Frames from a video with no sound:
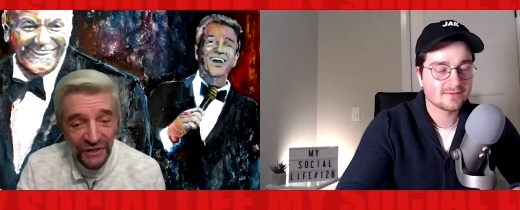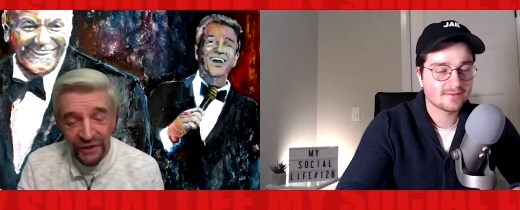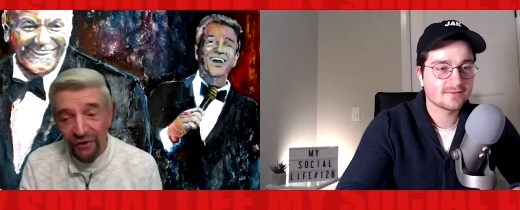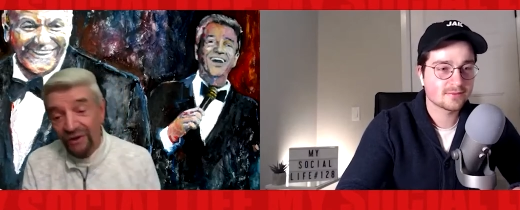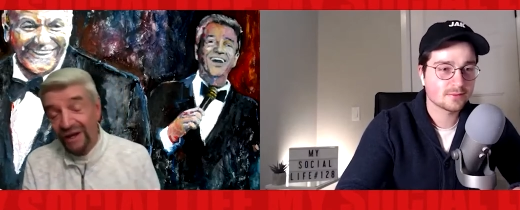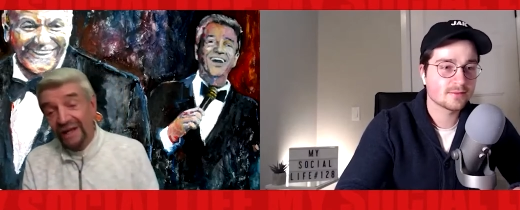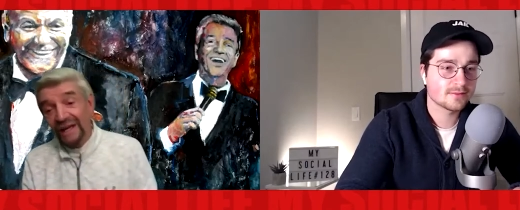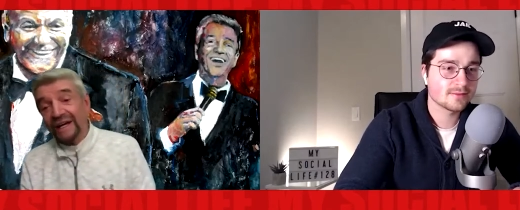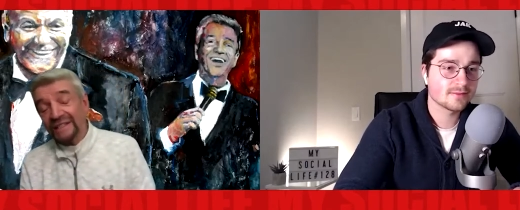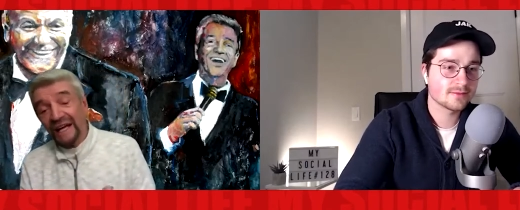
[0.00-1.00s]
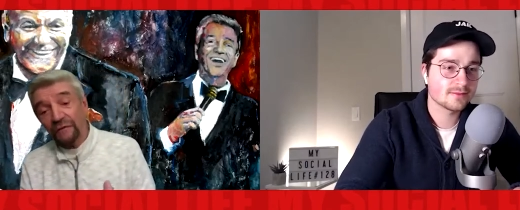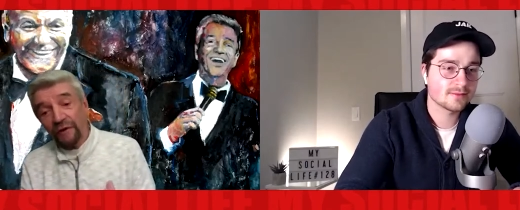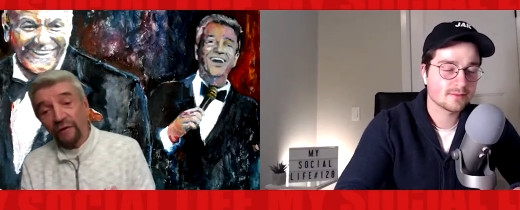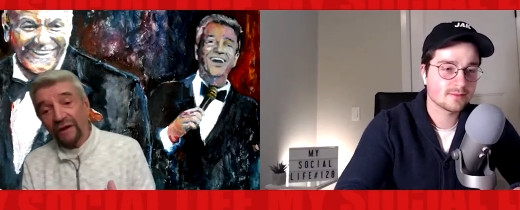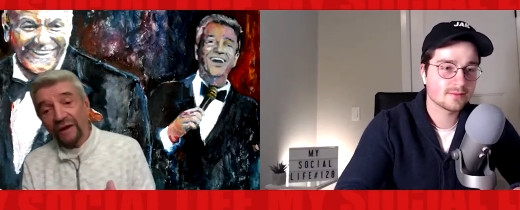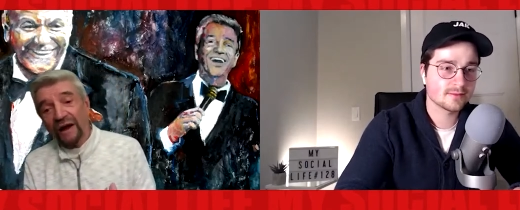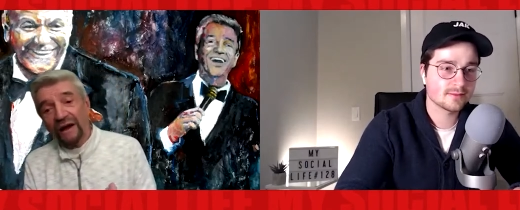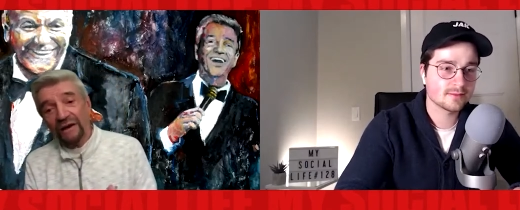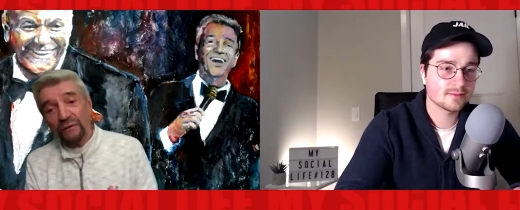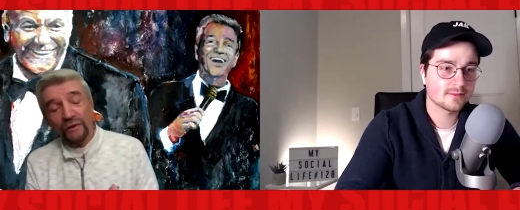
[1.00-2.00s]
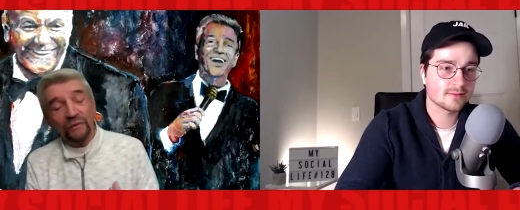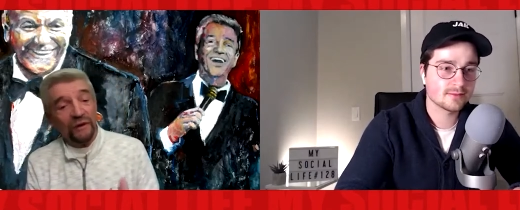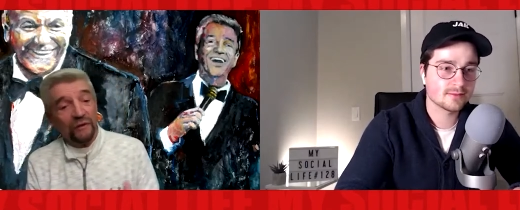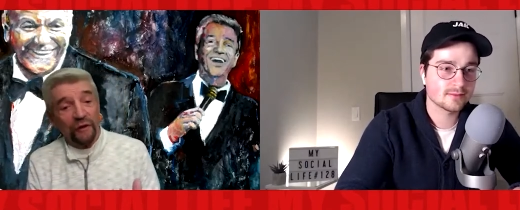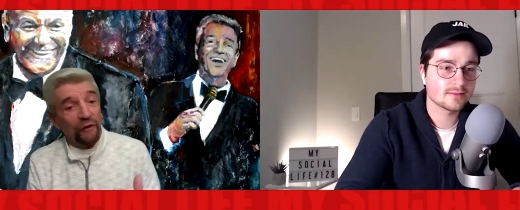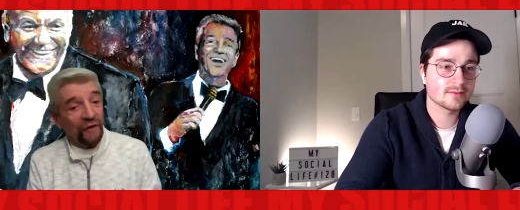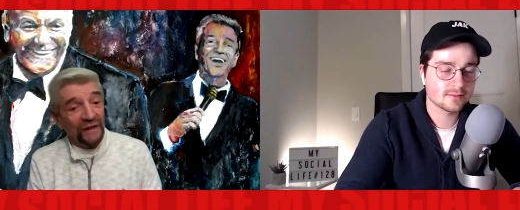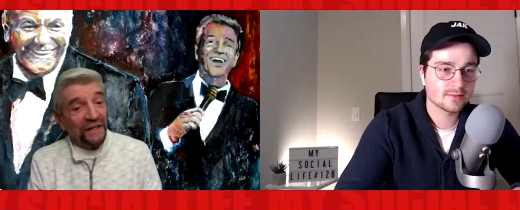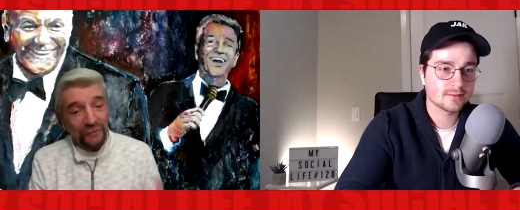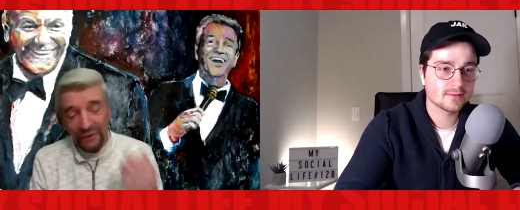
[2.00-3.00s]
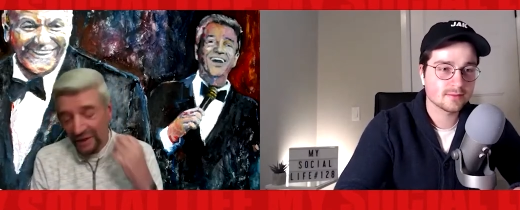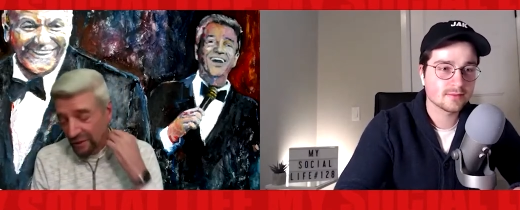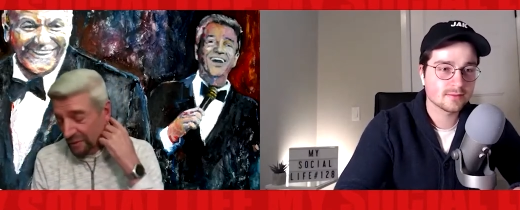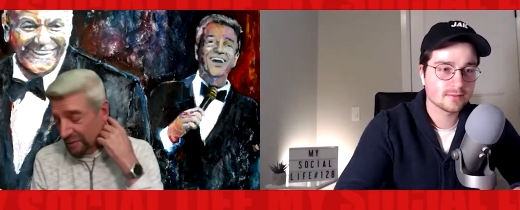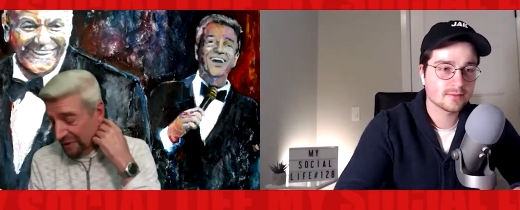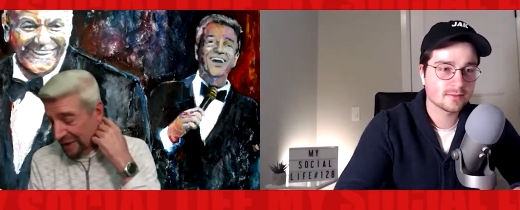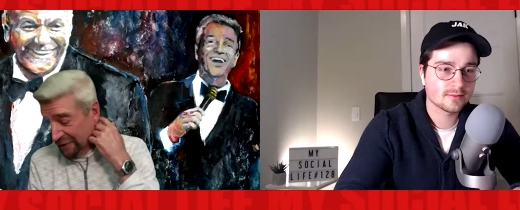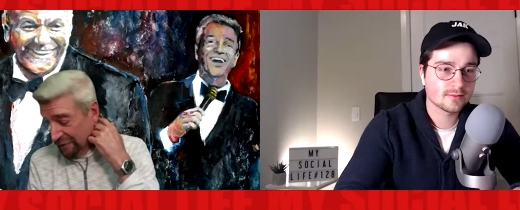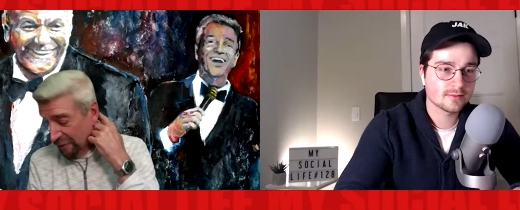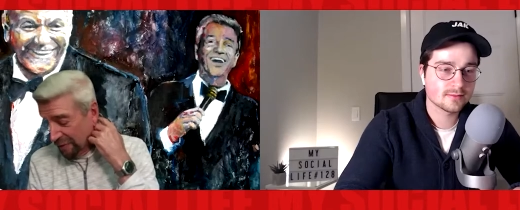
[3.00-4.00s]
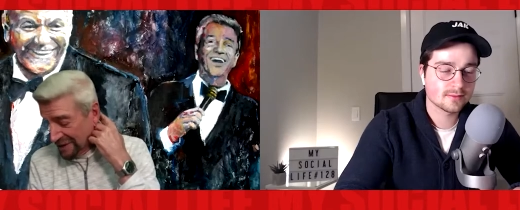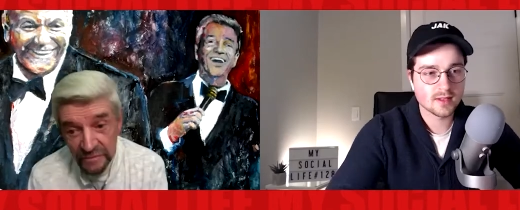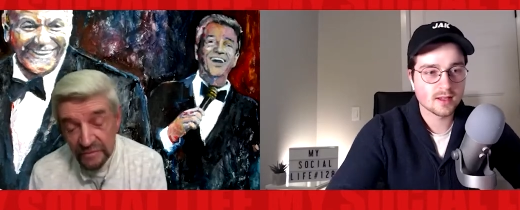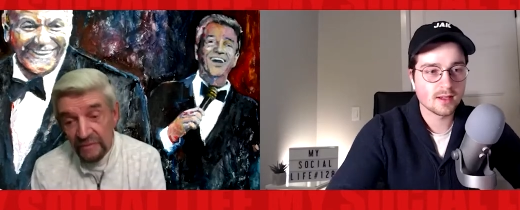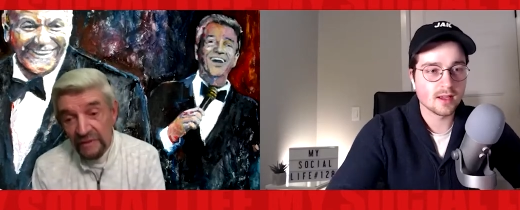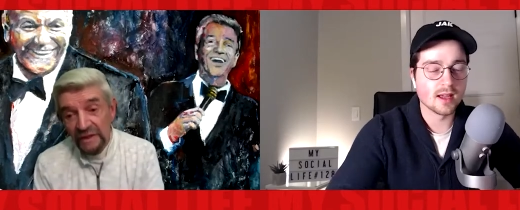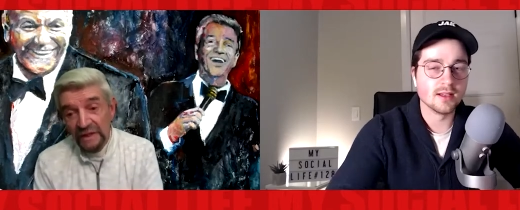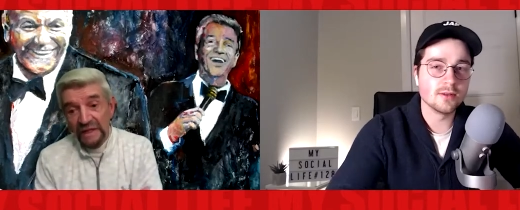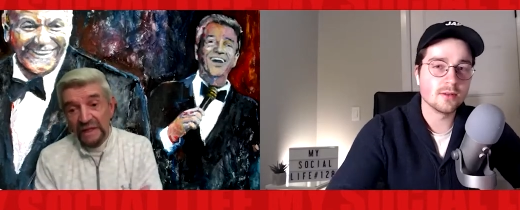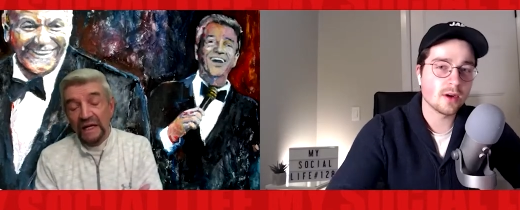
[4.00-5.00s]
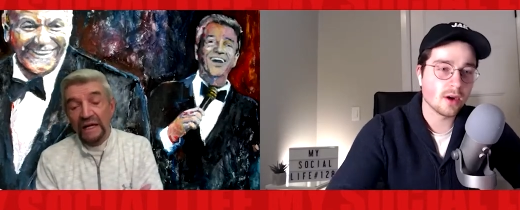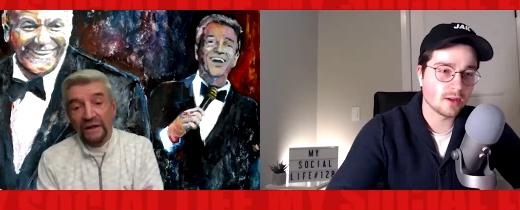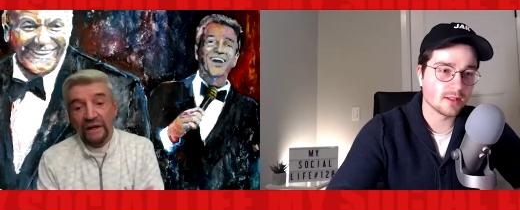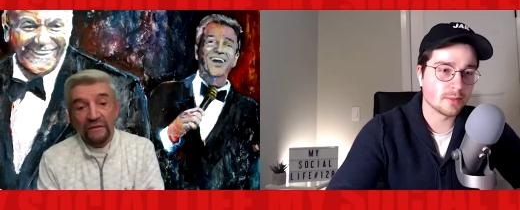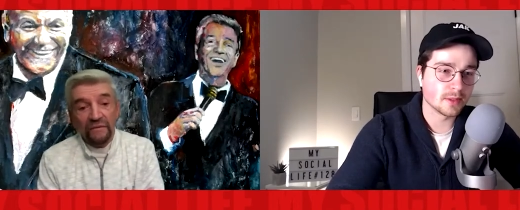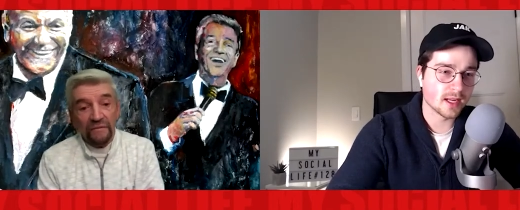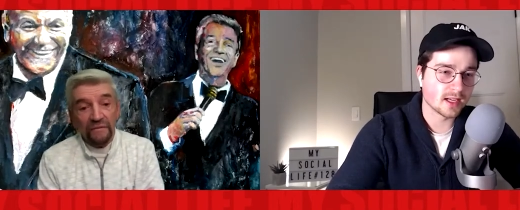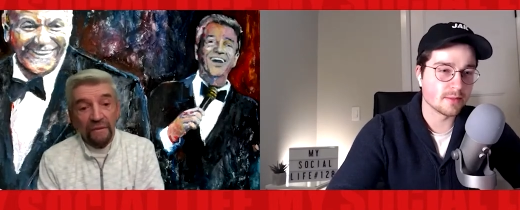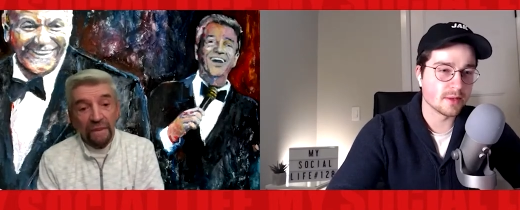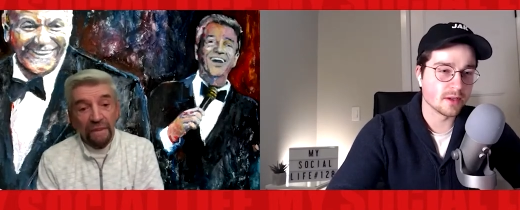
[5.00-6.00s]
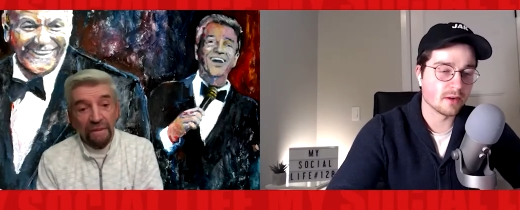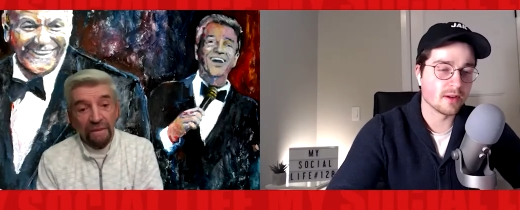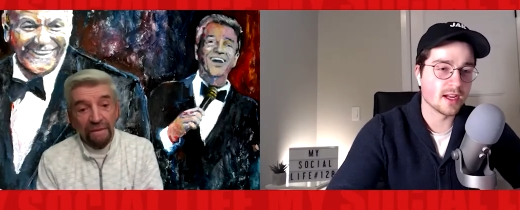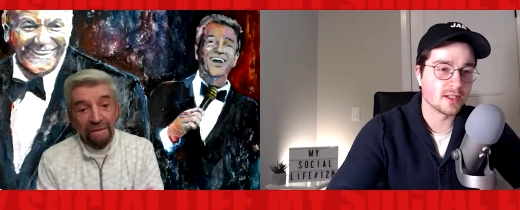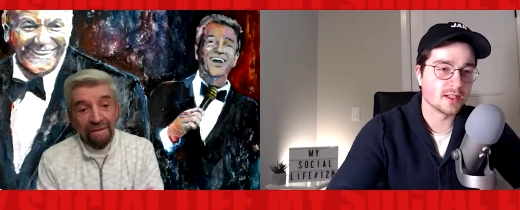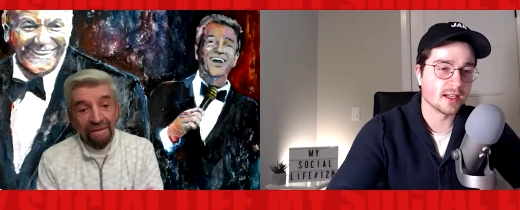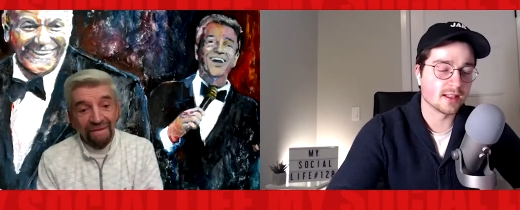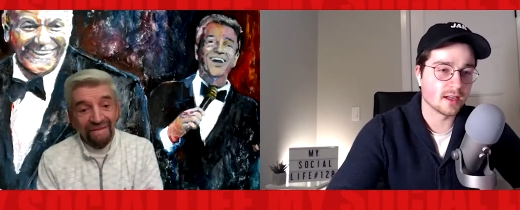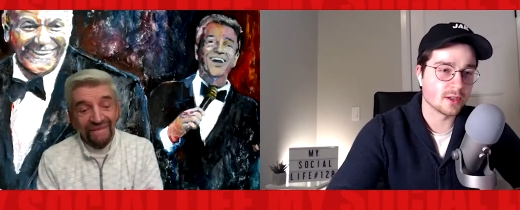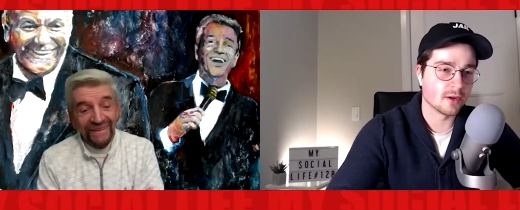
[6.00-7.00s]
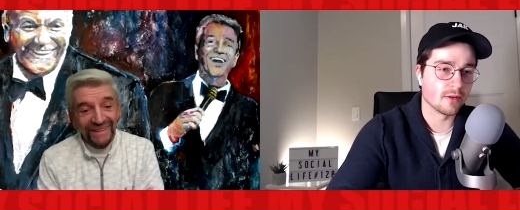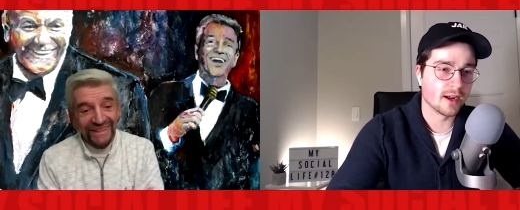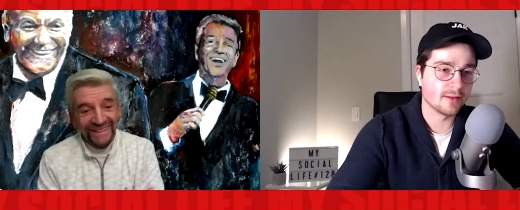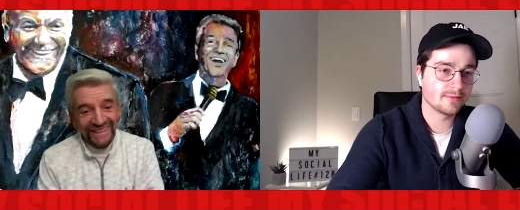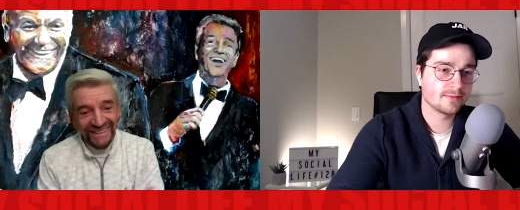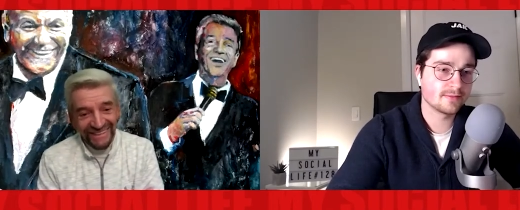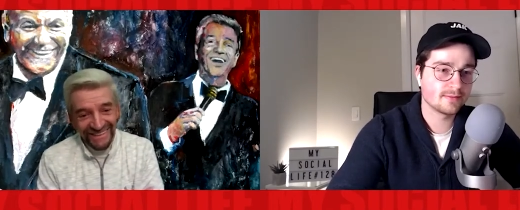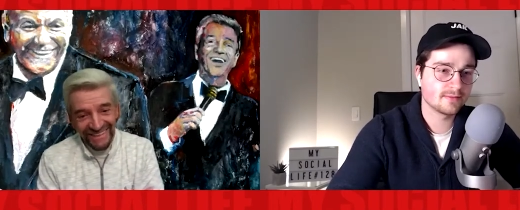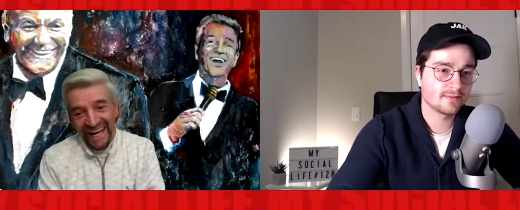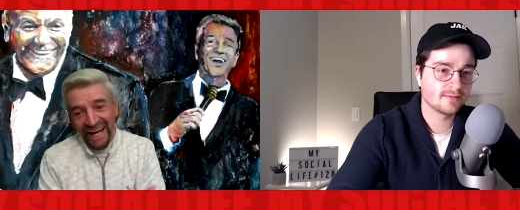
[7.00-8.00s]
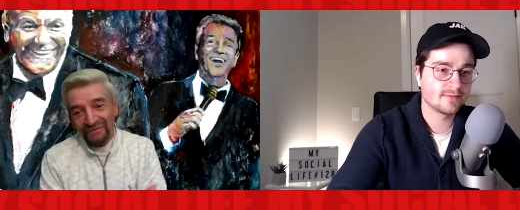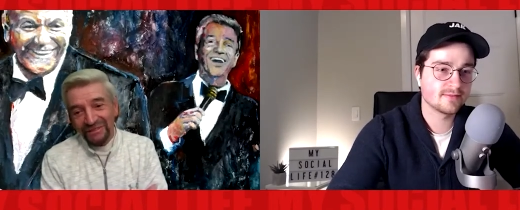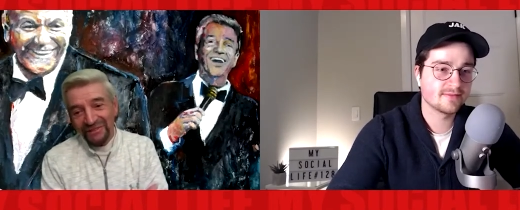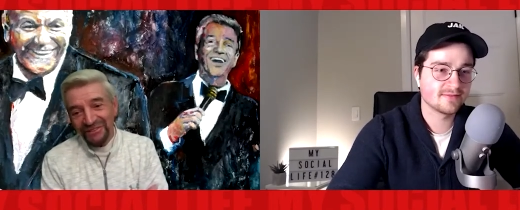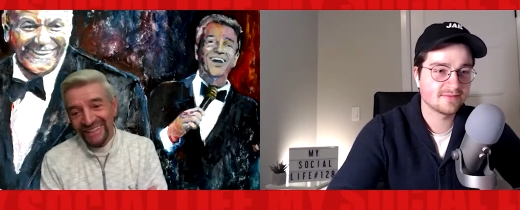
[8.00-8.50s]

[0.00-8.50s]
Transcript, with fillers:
Speaker 1: show, because I felt it wouldn't be fair if I didn't read it. But thank you very much.
Speaker 2: And you called and pretended to be your own agent to get that show, right?
Speaker 1: Yeah, absolutely.